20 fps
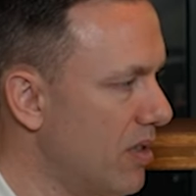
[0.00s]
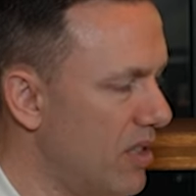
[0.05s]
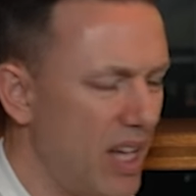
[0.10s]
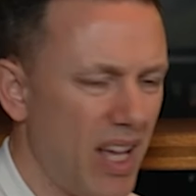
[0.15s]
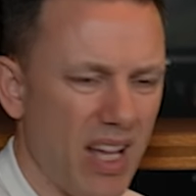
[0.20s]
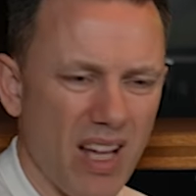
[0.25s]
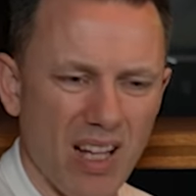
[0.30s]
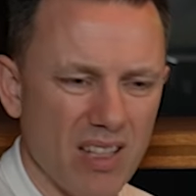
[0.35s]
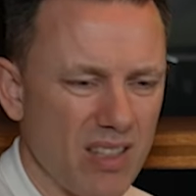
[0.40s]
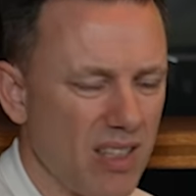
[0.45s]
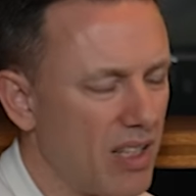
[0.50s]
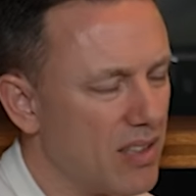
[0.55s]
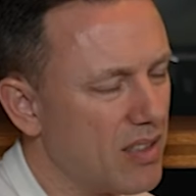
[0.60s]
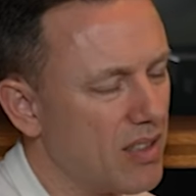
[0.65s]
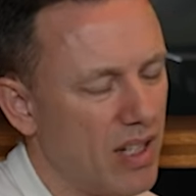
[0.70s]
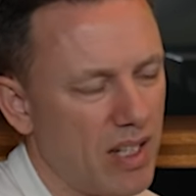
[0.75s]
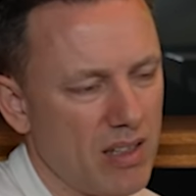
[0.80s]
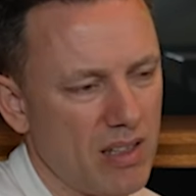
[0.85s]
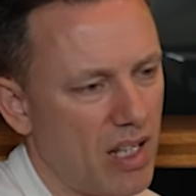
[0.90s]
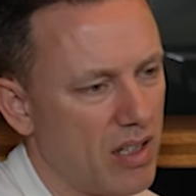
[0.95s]
Yeah,
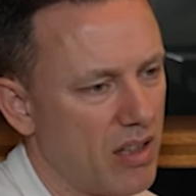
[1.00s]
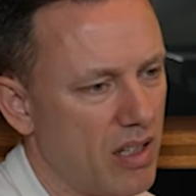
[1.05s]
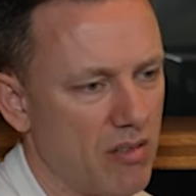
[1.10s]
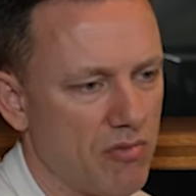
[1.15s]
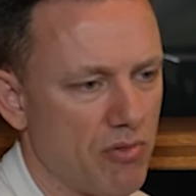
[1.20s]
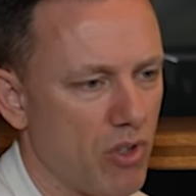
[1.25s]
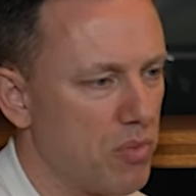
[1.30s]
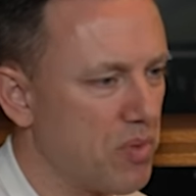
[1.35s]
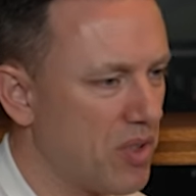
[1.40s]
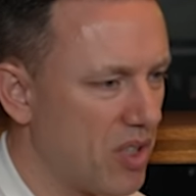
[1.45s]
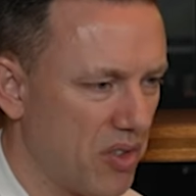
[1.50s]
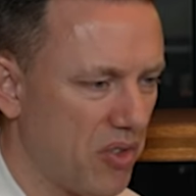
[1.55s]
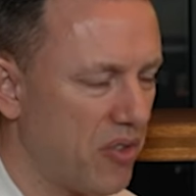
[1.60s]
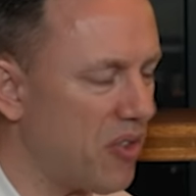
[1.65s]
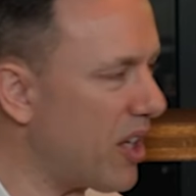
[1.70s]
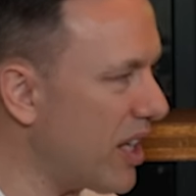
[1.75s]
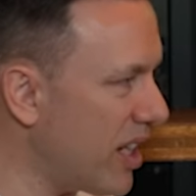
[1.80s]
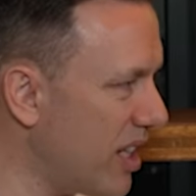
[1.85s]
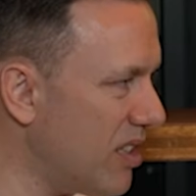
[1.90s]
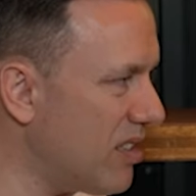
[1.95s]
I think Rob's is
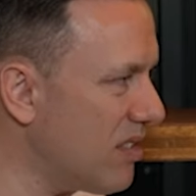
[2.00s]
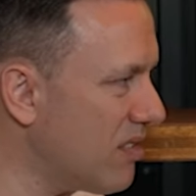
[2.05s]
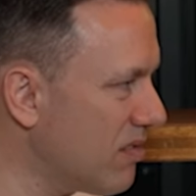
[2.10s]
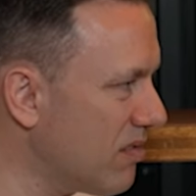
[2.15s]
fine.